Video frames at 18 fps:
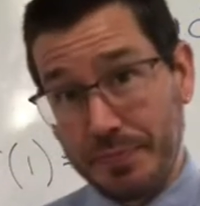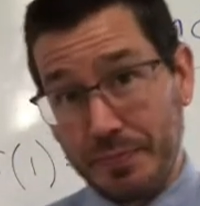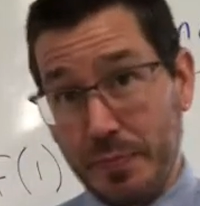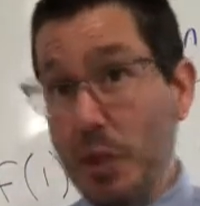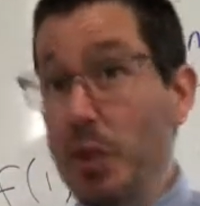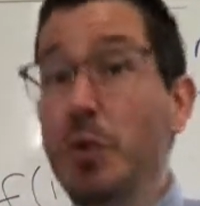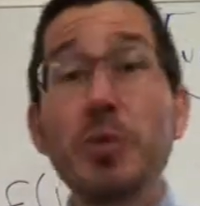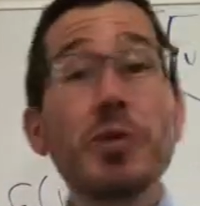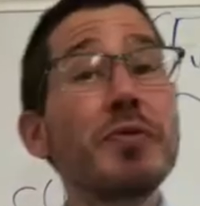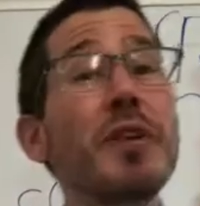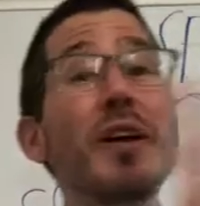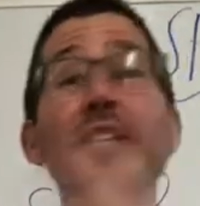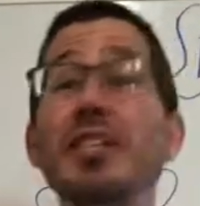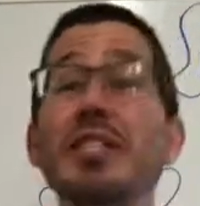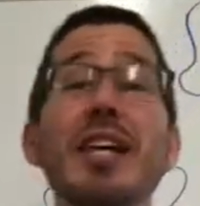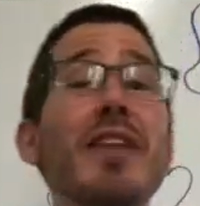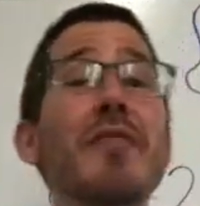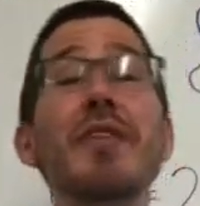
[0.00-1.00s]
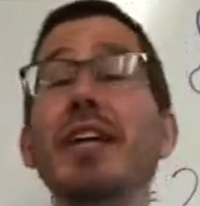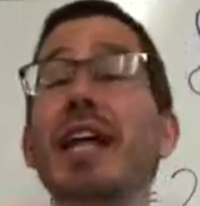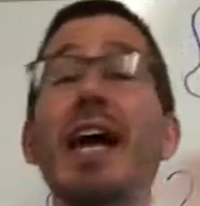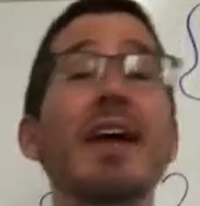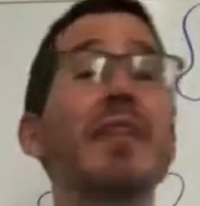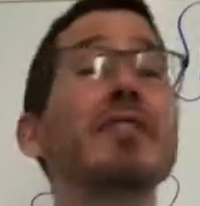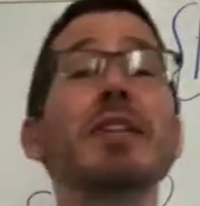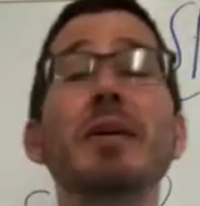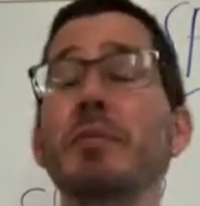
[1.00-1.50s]
You use functions every day.
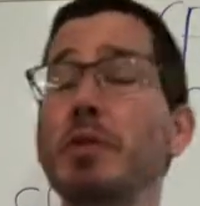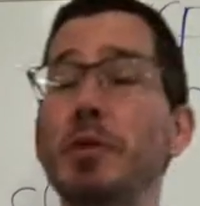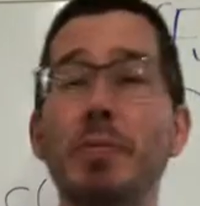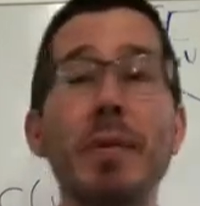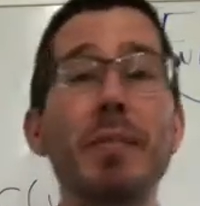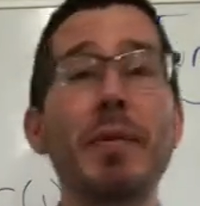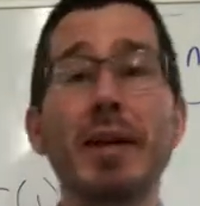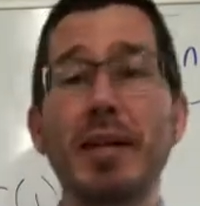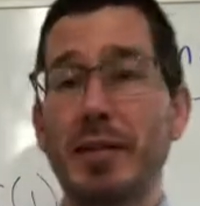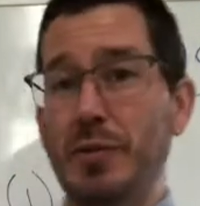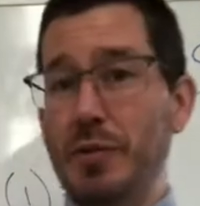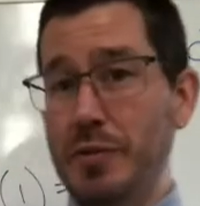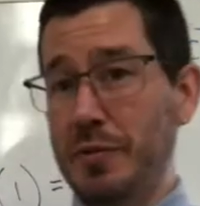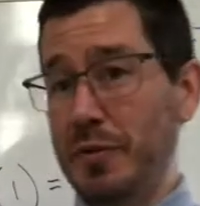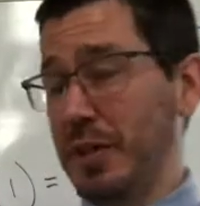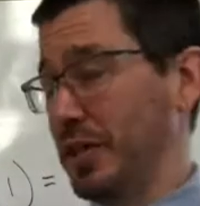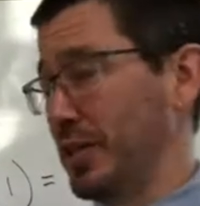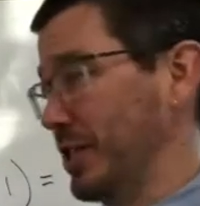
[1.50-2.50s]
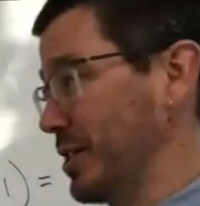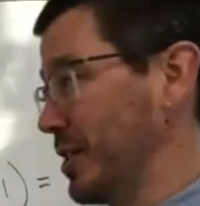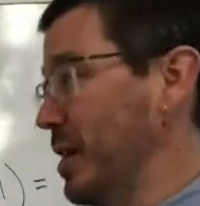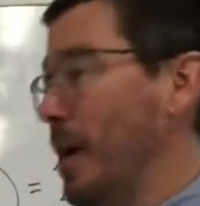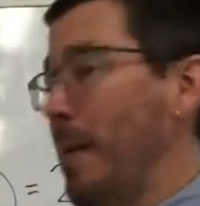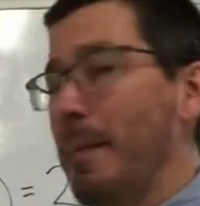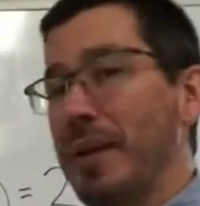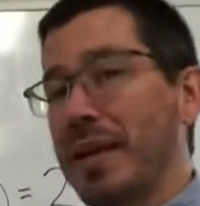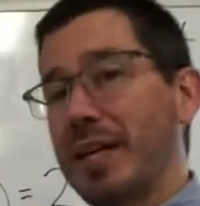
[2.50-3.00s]
Every time you spend money, you use functions.
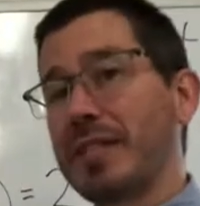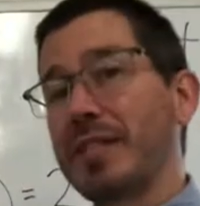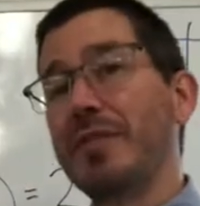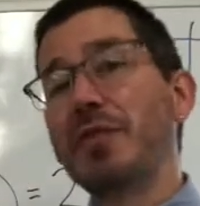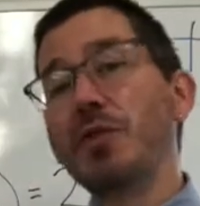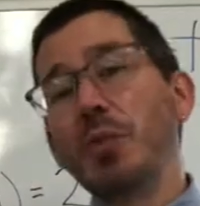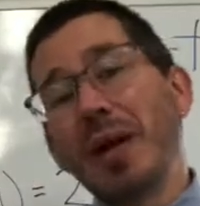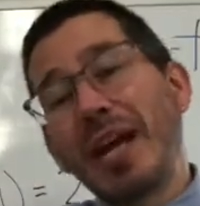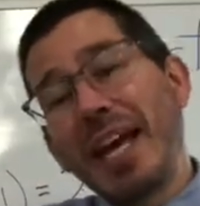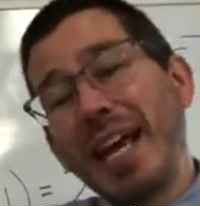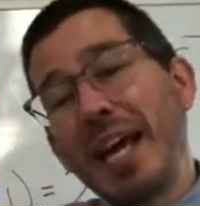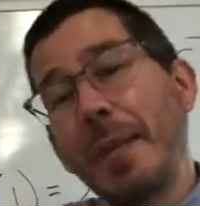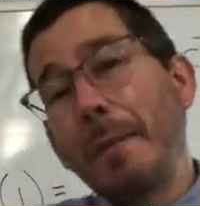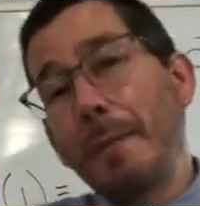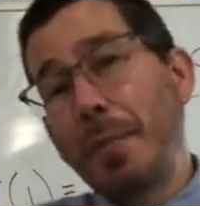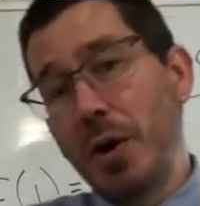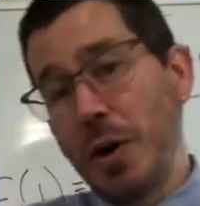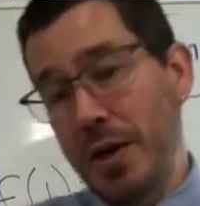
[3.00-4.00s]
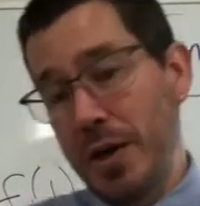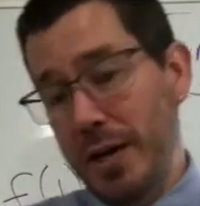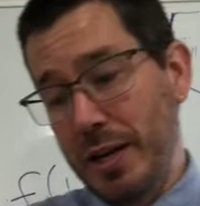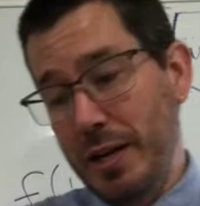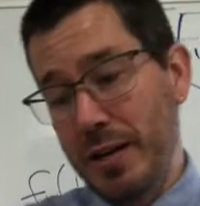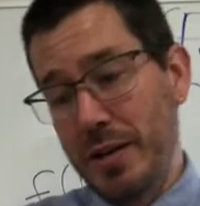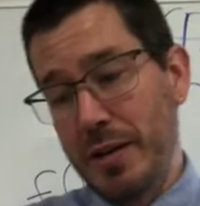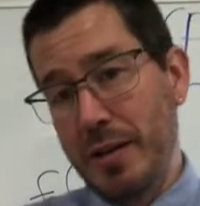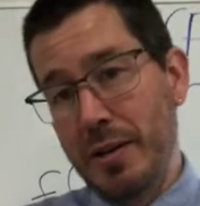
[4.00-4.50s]
Because if you input
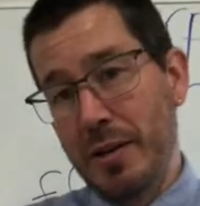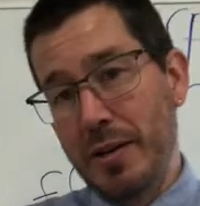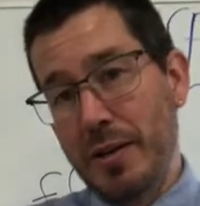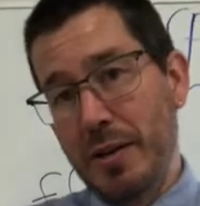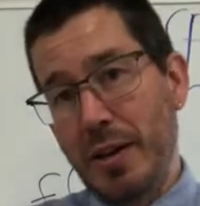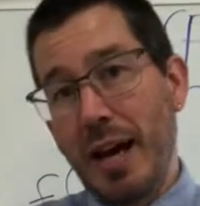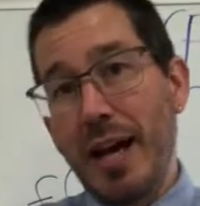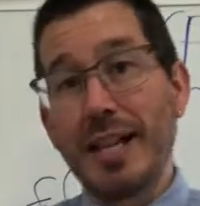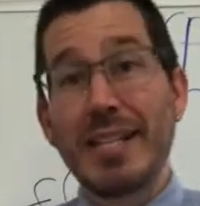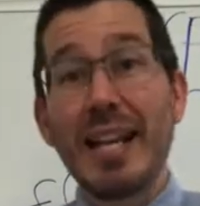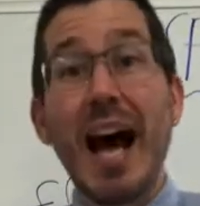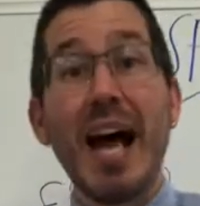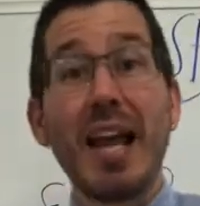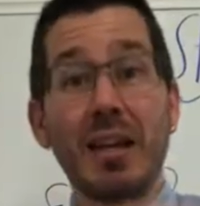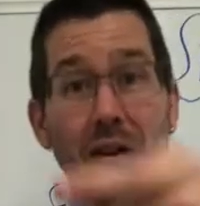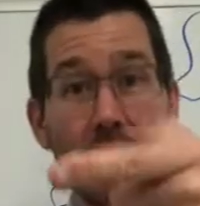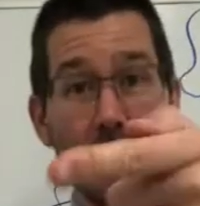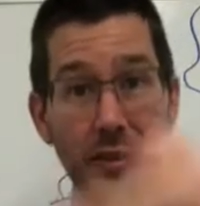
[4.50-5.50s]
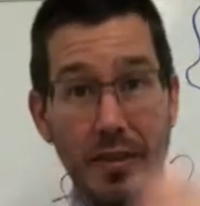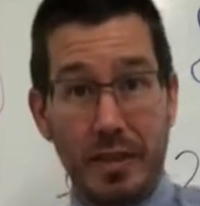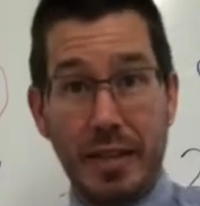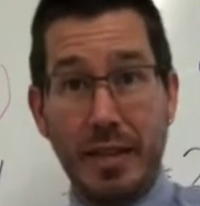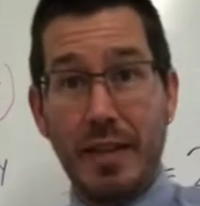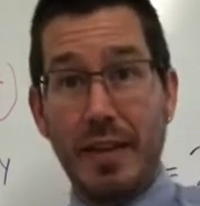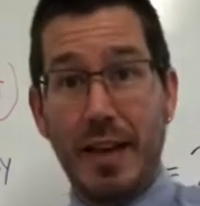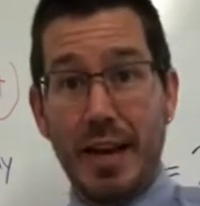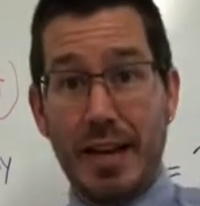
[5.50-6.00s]
$1
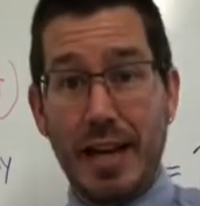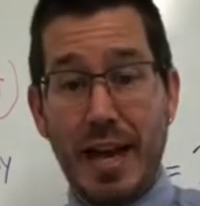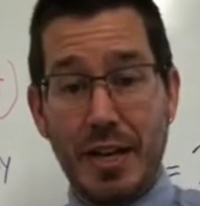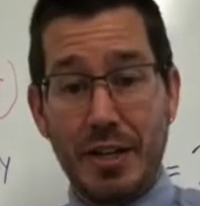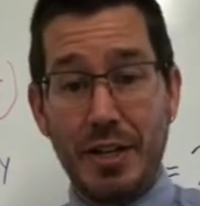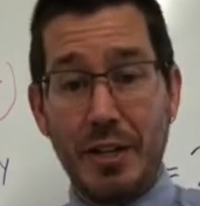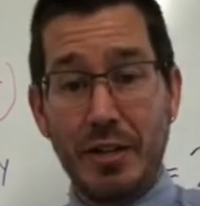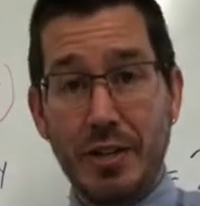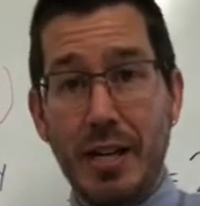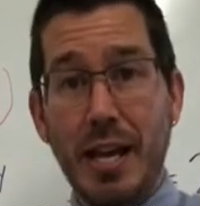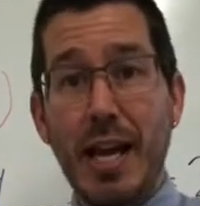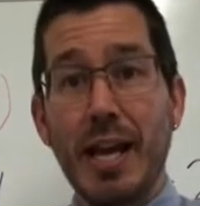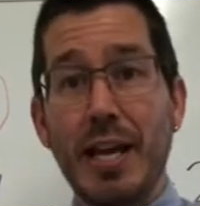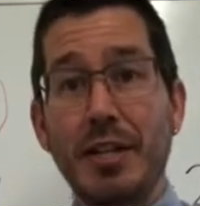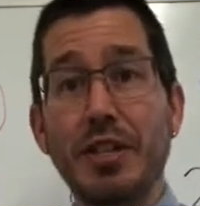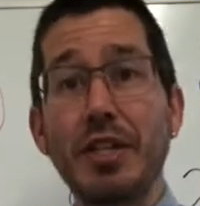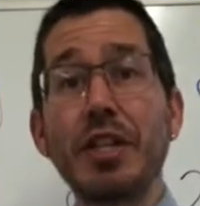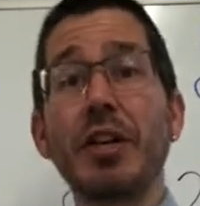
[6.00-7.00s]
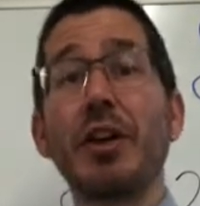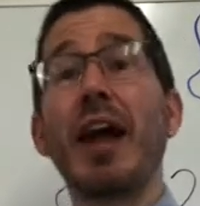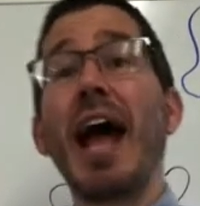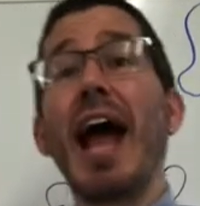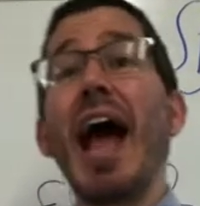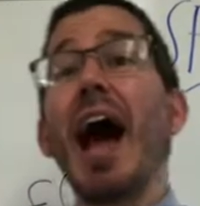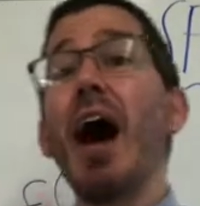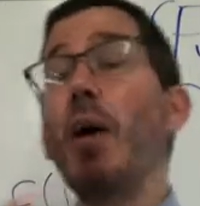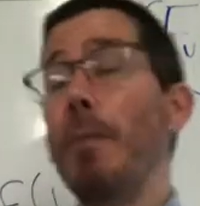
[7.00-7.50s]
into that cashier's hand, she's gonna
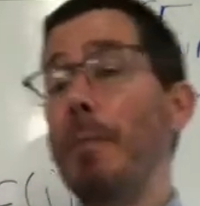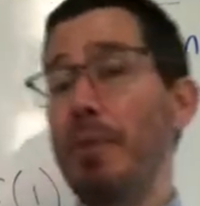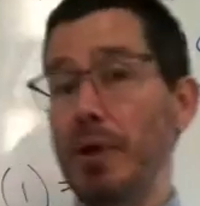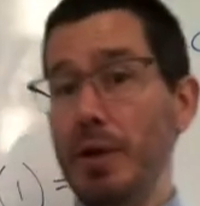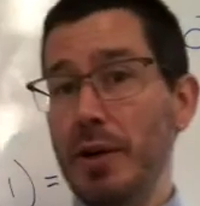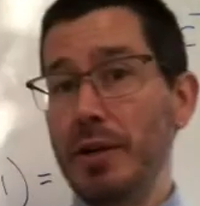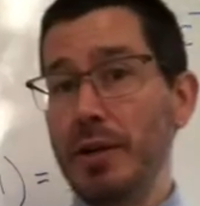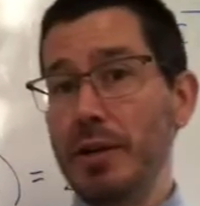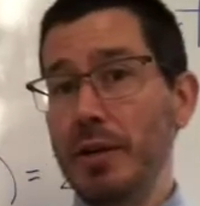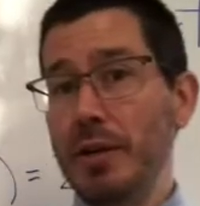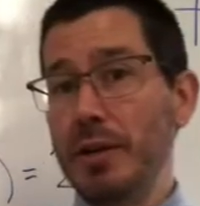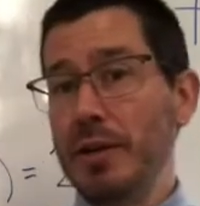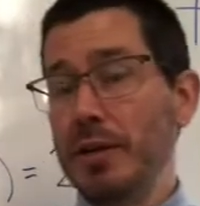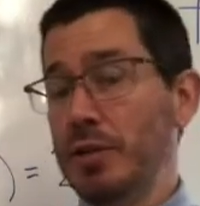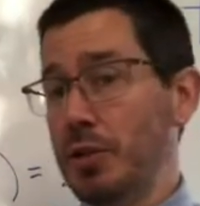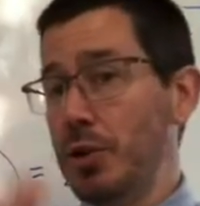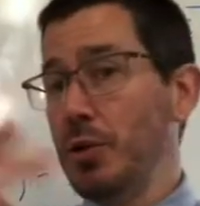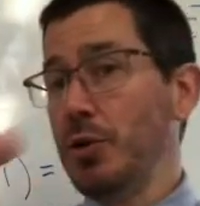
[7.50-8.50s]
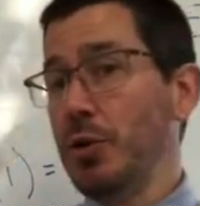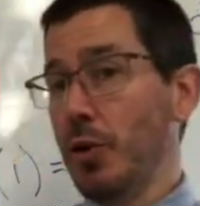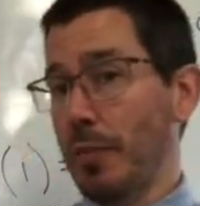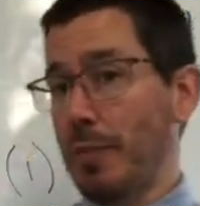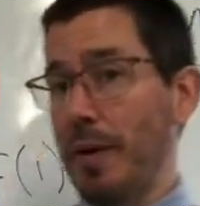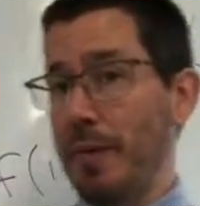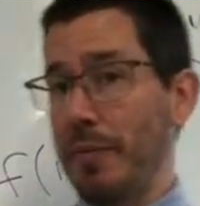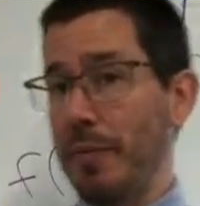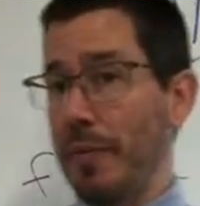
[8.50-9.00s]
output 2 York
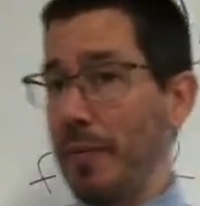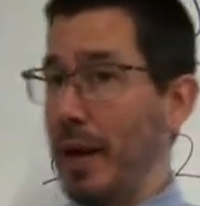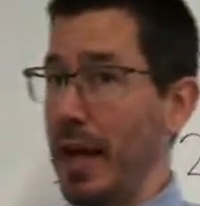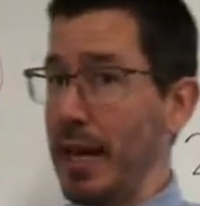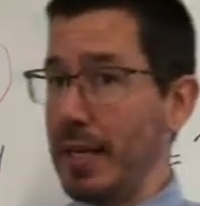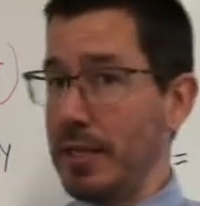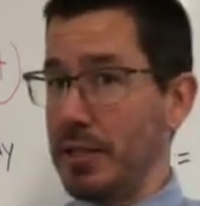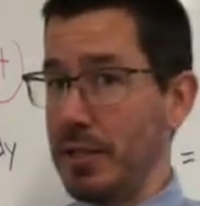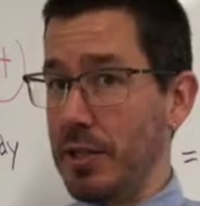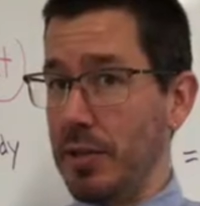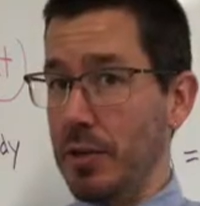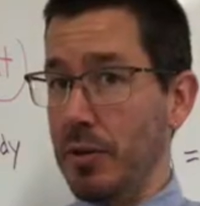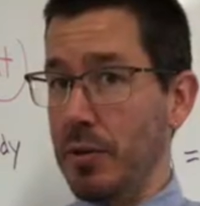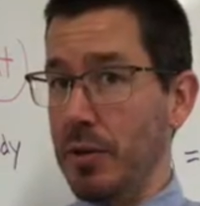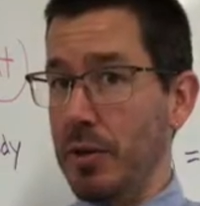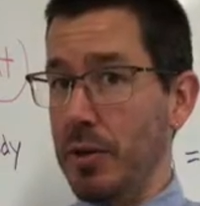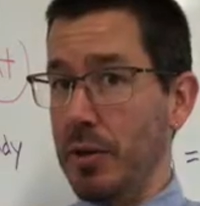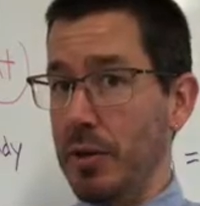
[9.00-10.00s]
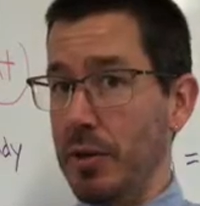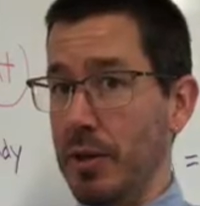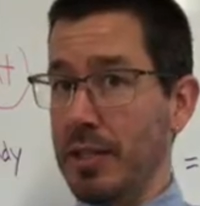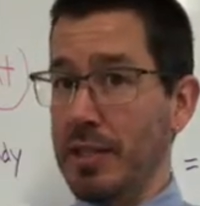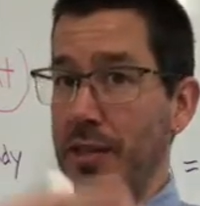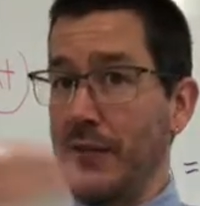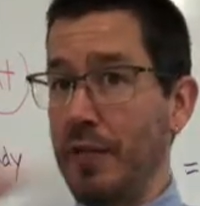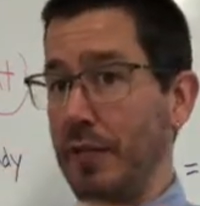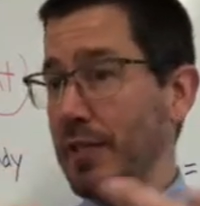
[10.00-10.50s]
peppermint patties to you because
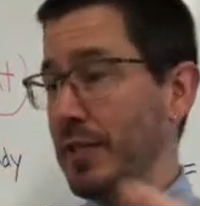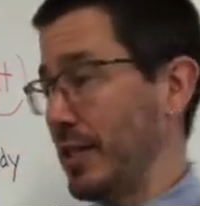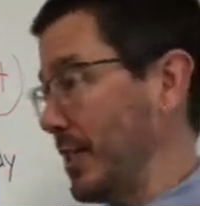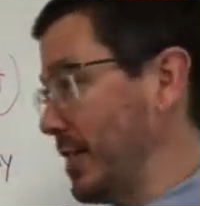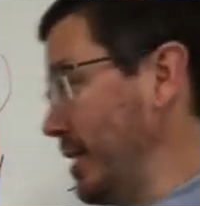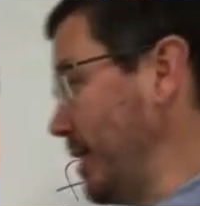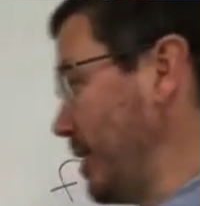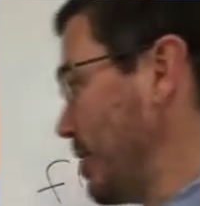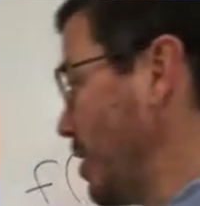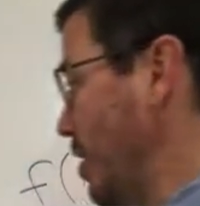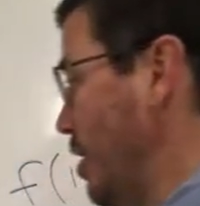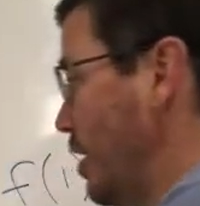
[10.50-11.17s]
they're 50 cents each.